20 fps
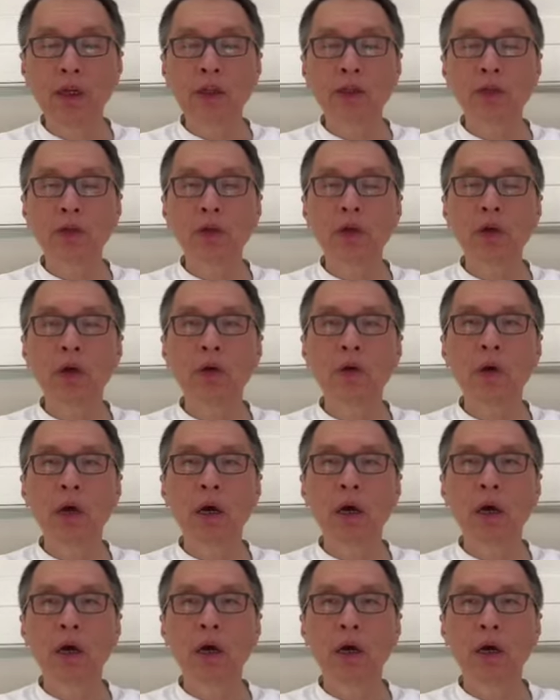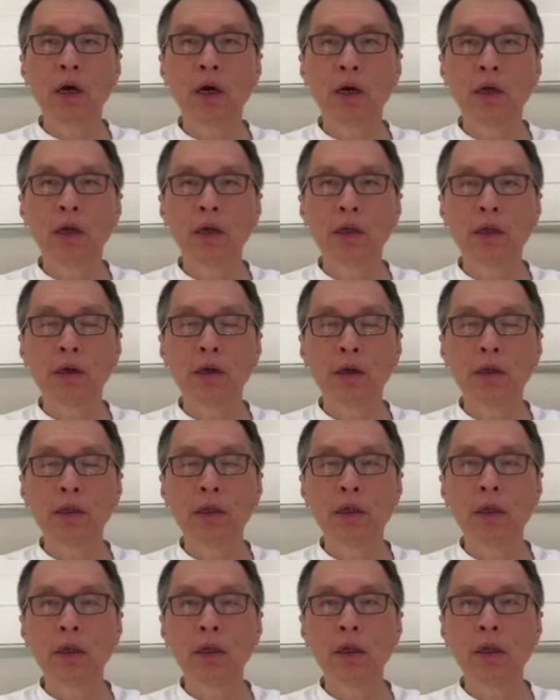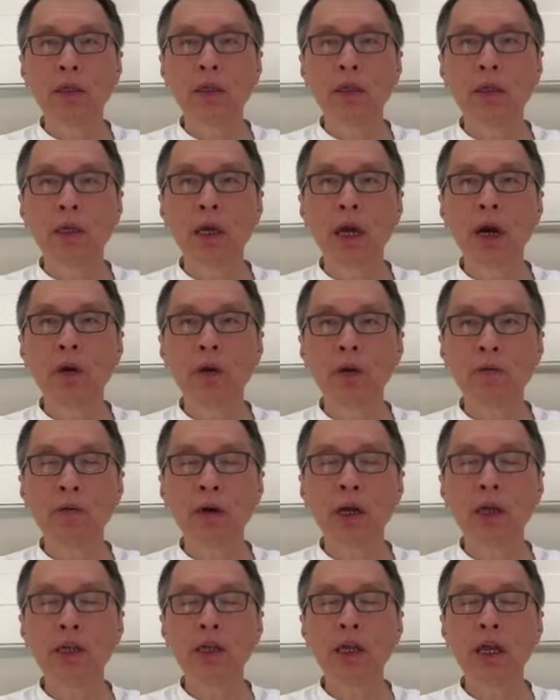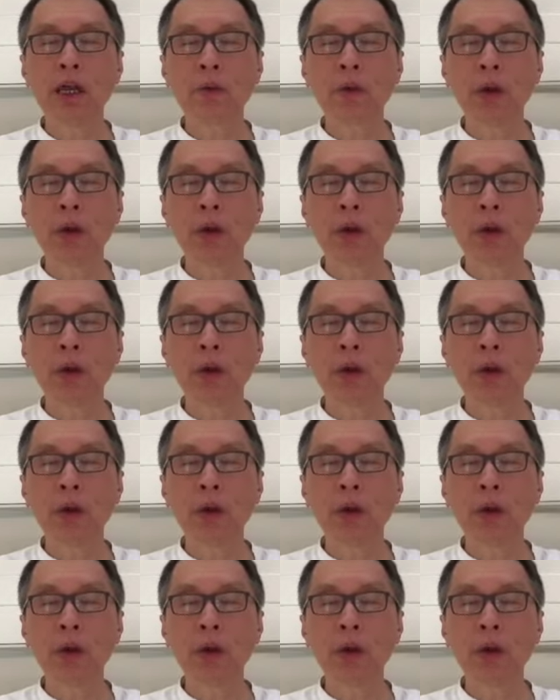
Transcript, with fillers: so uh, the our friend,